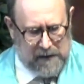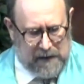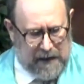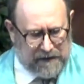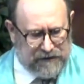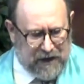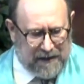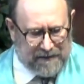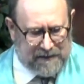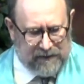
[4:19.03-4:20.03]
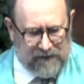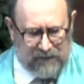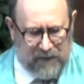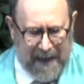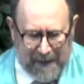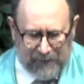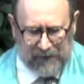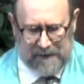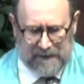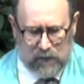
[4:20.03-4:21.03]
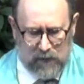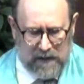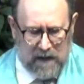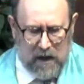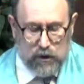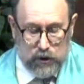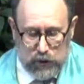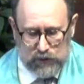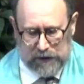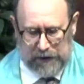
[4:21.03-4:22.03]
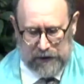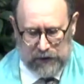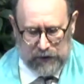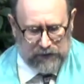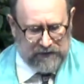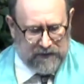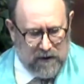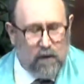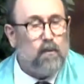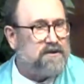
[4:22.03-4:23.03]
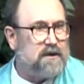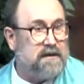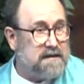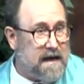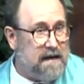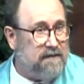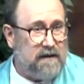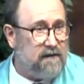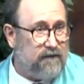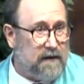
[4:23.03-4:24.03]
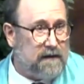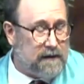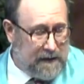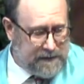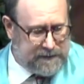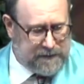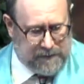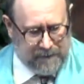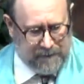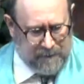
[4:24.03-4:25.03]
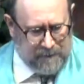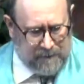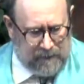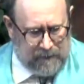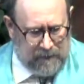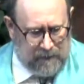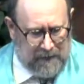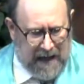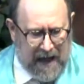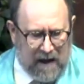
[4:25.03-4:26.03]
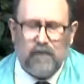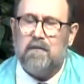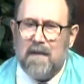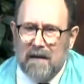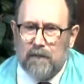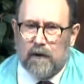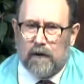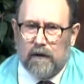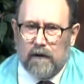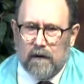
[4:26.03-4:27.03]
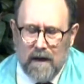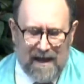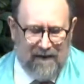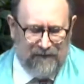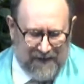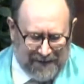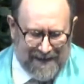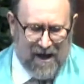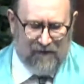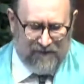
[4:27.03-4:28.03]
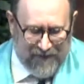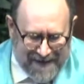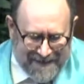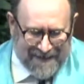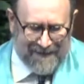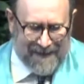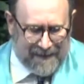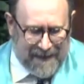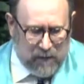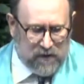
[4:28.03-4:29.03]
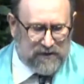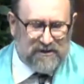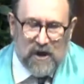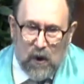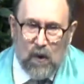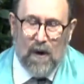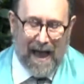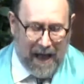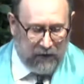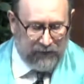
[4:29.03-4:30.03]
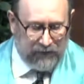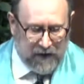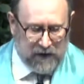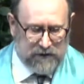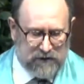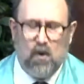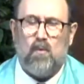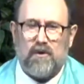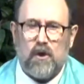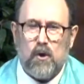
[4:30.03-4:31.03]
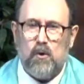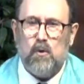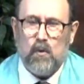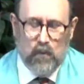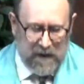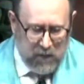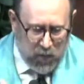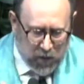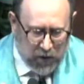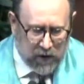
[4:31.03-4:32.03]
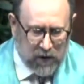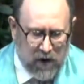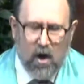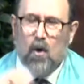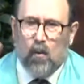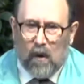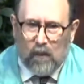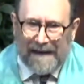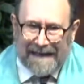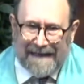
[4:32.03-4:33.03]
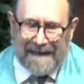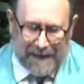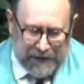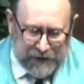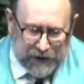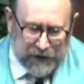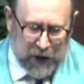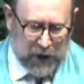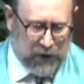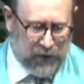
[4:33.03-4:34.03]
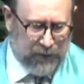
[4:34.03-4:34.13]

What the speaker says: and jettisoned the pamphlet that we usually used, which contained the offending lesson. I remember feeling offended that they were so out of touch with who we were, what we needed to know,